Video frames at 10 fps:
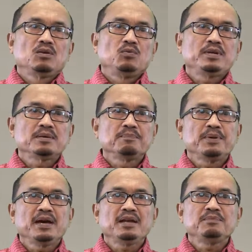We
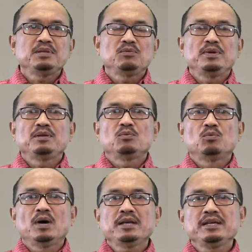compare between
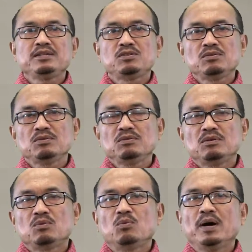1 and 2,
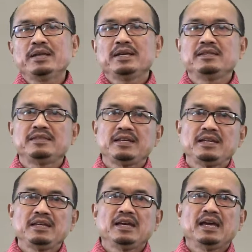1 and
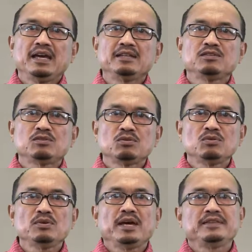3, and
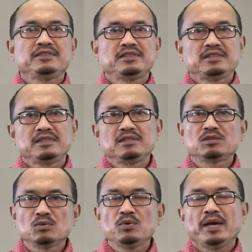2
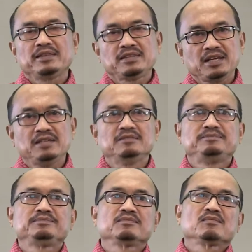and 3.
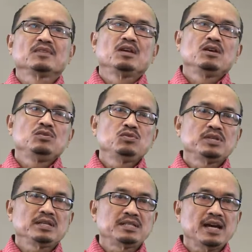
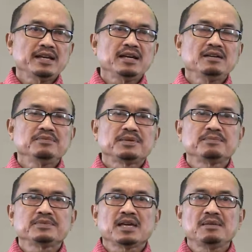Using data
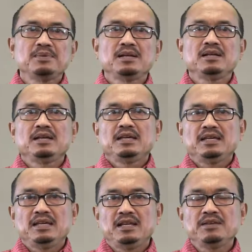from table
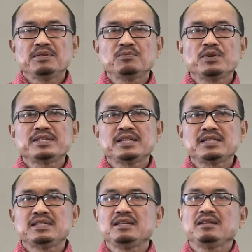
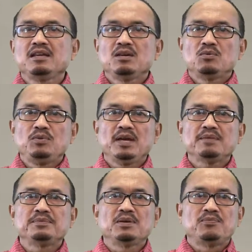11.16, we
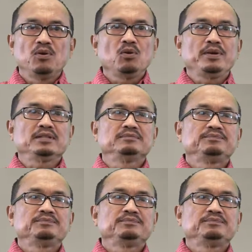have the following.